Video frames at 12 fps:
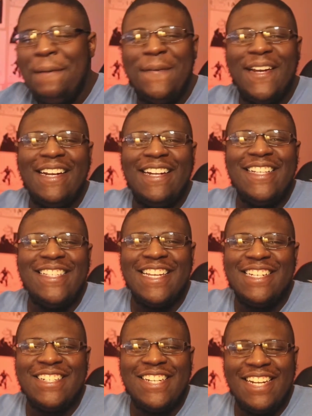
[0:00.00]
But it is
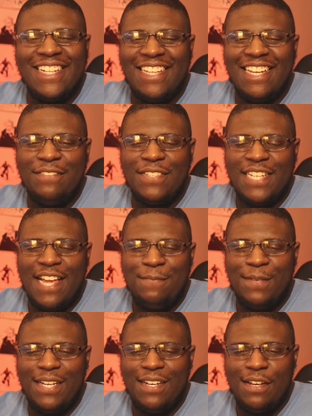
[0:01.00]
interesting to think of a
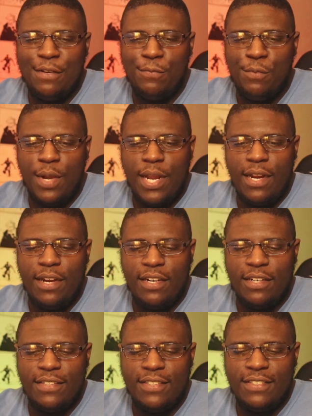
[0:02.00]
timeline of
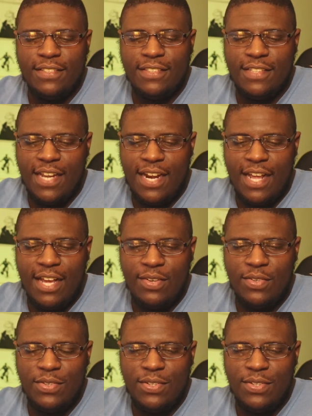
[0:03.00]
where you know